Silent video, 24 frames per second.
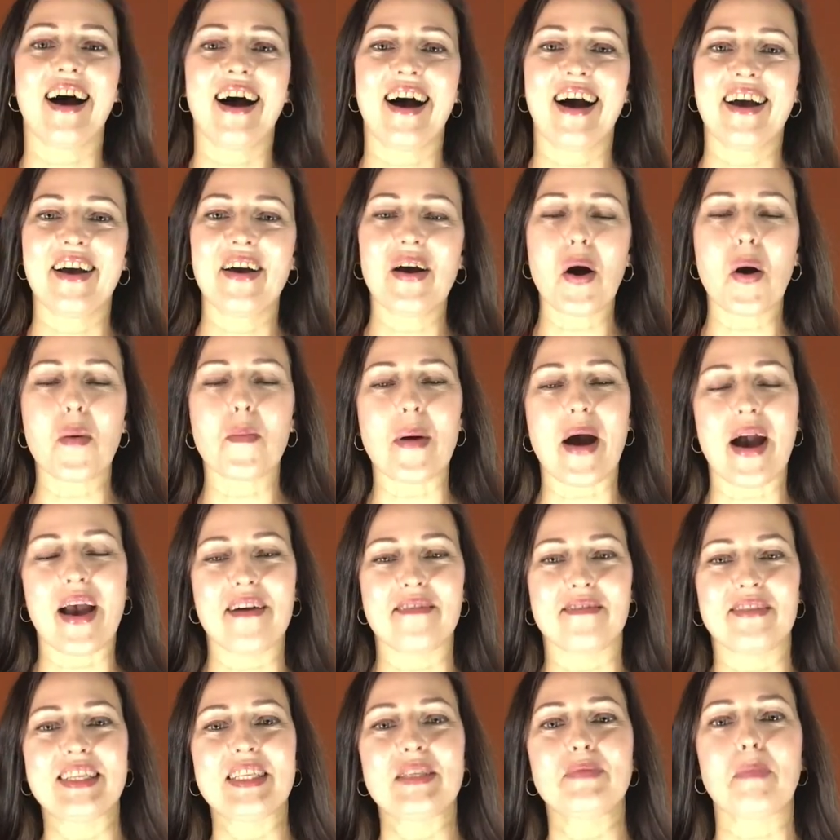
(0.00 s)
I hope I
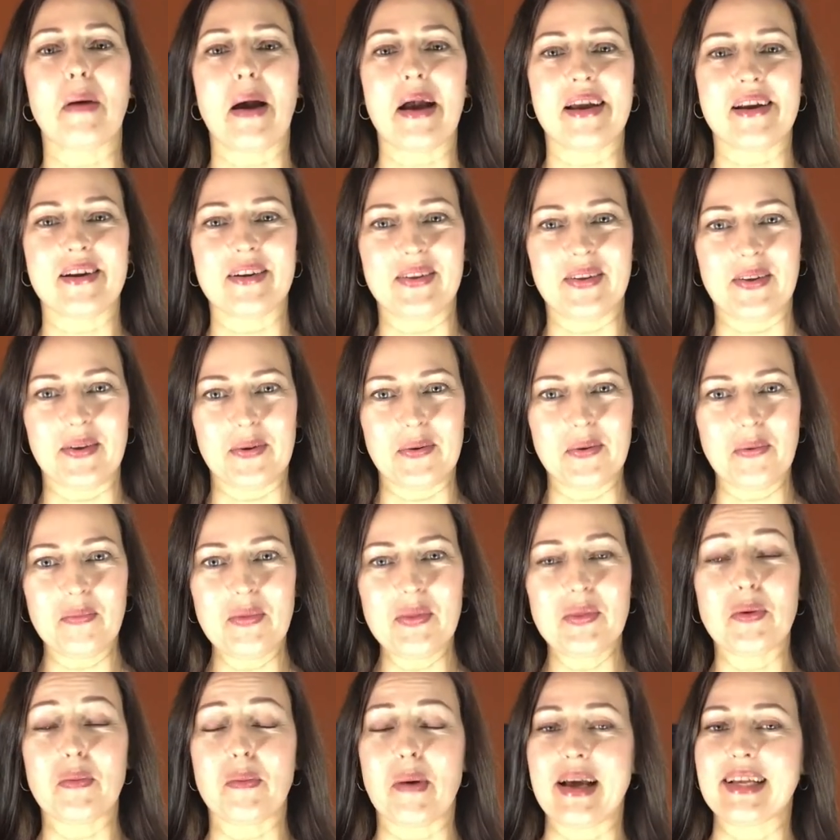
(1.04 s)
have inspired
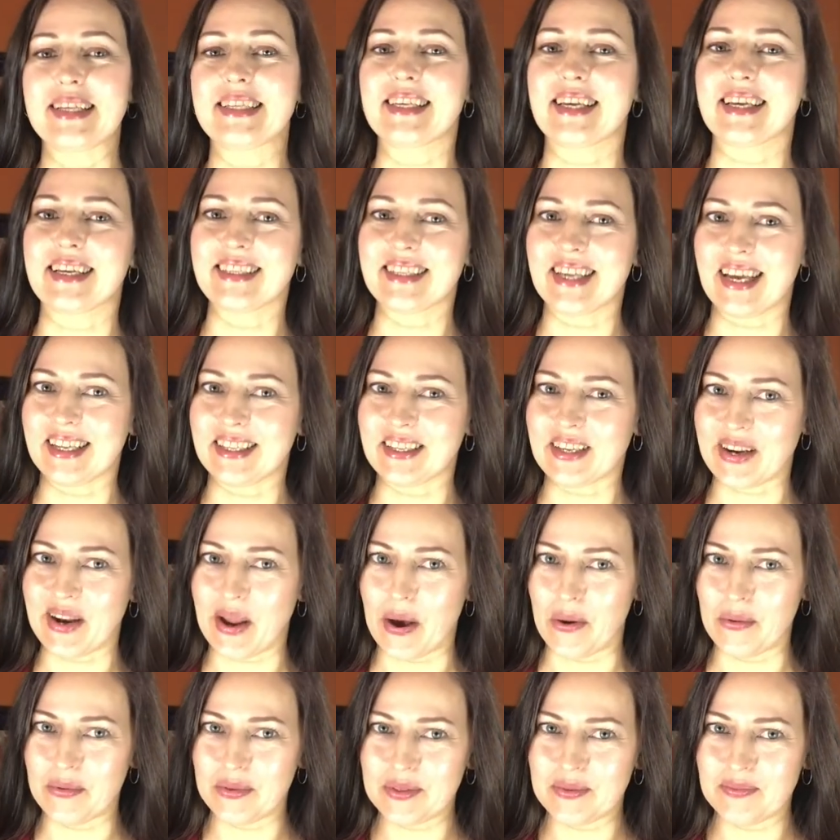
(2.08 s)
you to buy secondhand
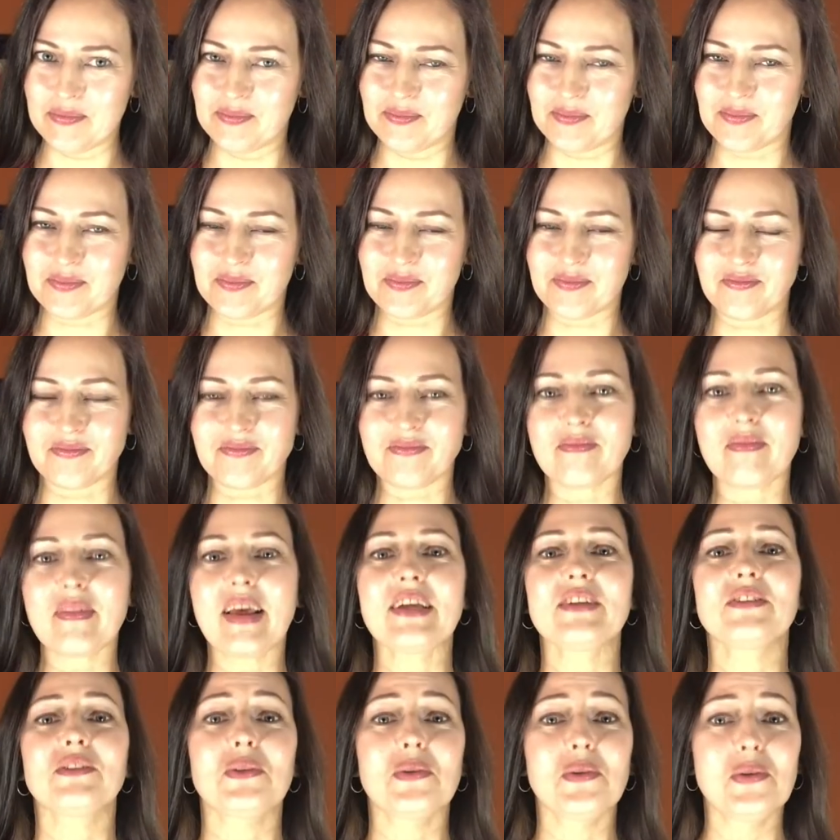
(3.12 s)
clothes,
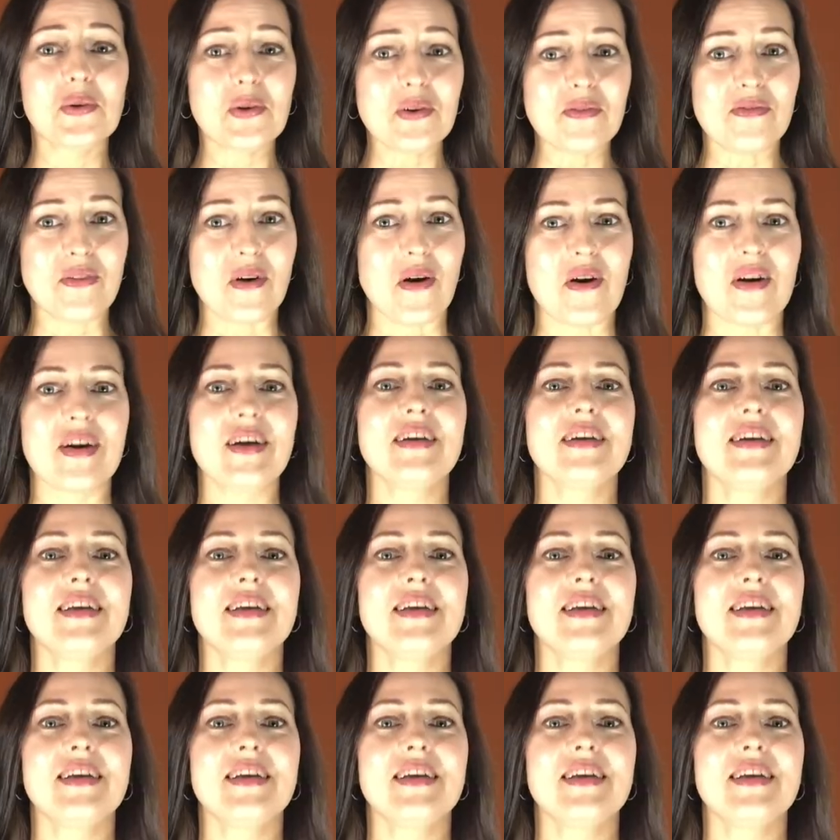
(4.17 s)
to look for